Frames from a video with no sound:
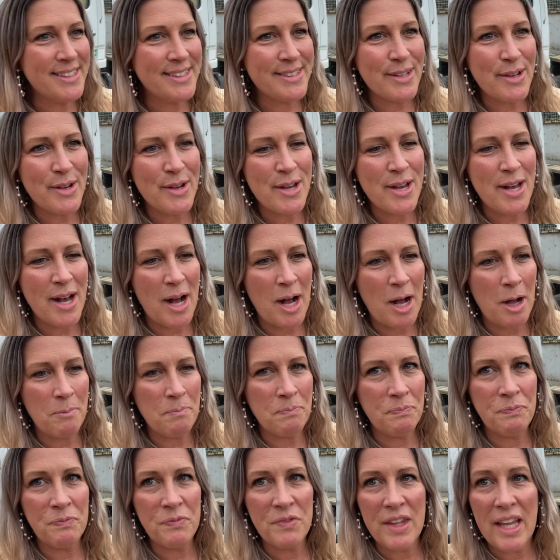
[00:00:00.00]
So
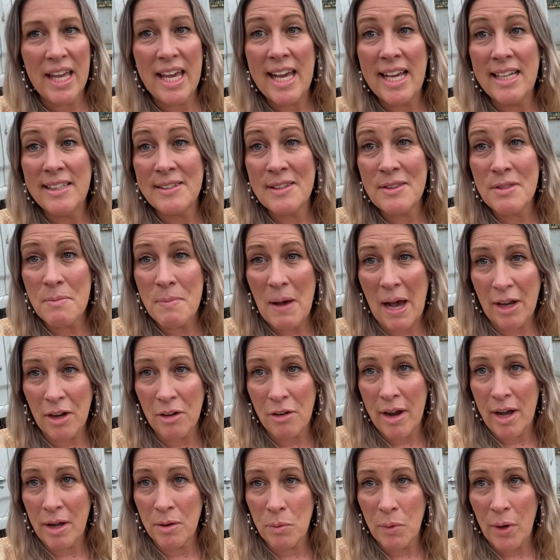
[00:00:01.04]
he's in the
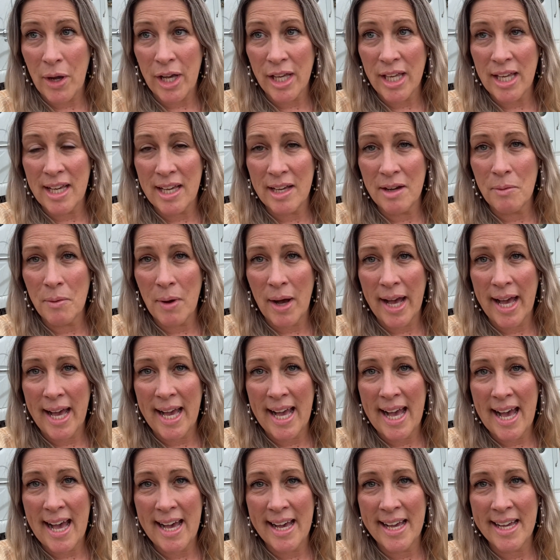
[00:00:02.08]
background working
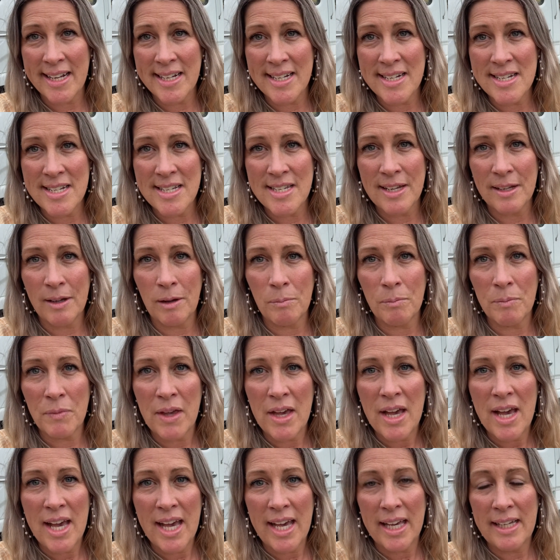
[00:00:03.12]
away, and
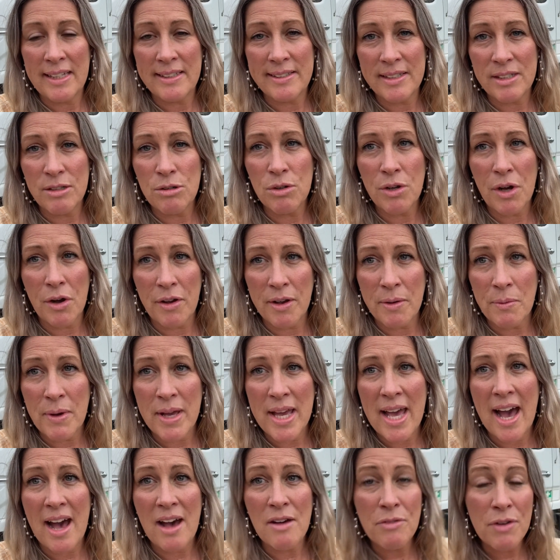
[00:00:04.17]
he's still going. We
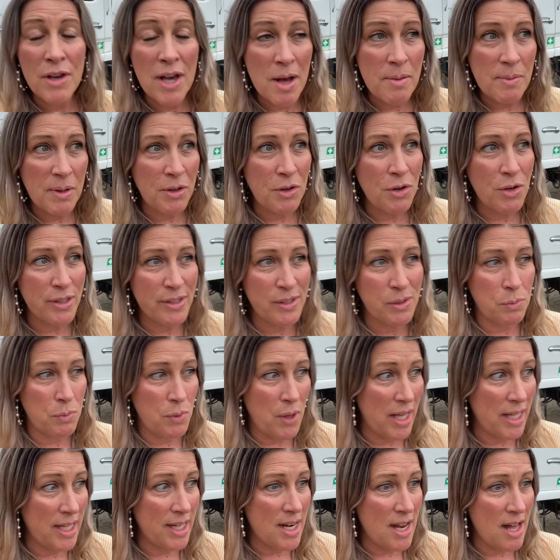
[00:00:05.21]
have come across
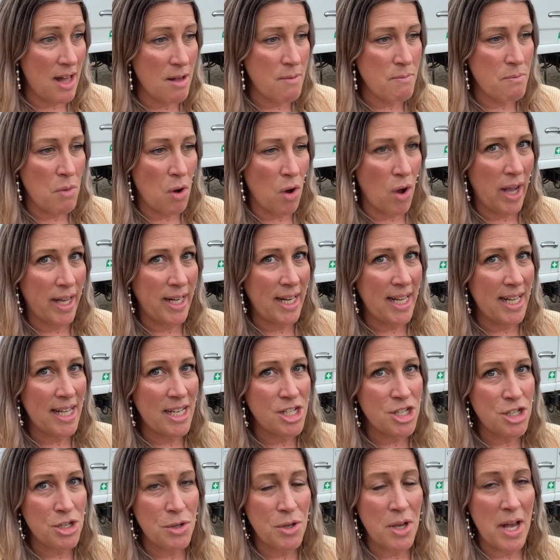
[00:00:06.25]
one minor
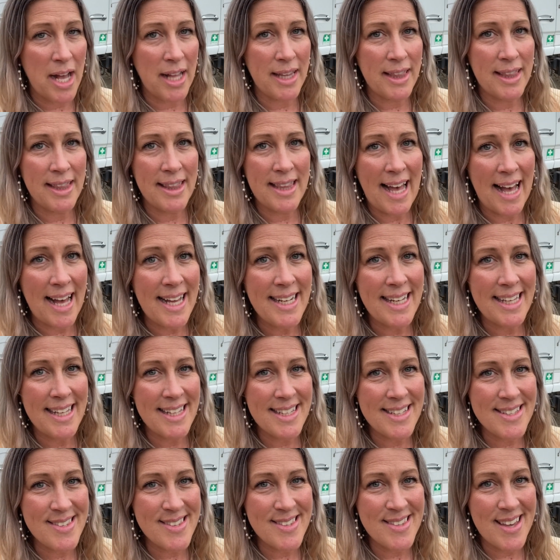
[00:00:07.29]
issue, and that
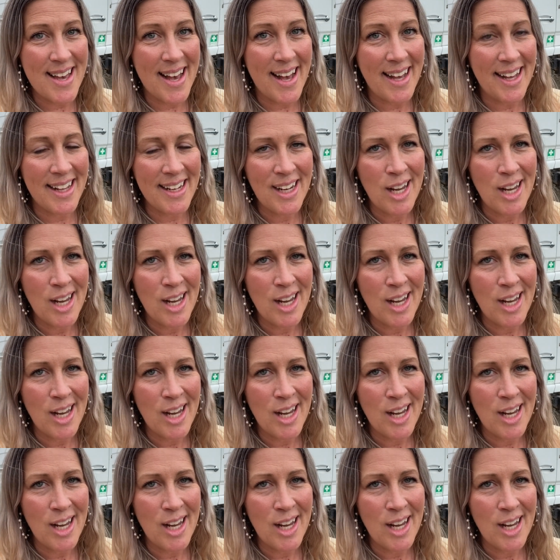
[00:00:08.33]
is that